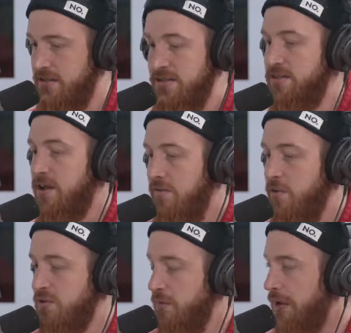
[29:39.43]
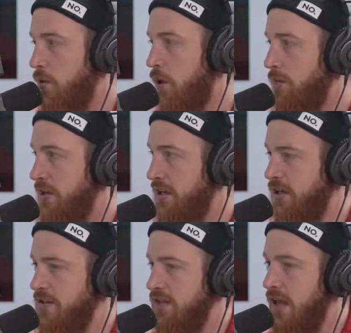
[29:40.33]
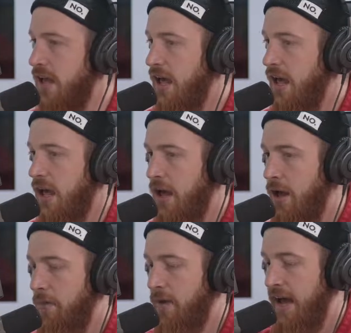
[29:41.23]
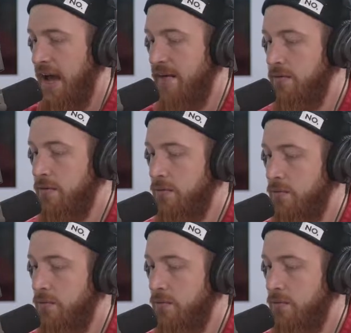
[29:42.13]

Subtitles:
Discovery was a big one because I haven't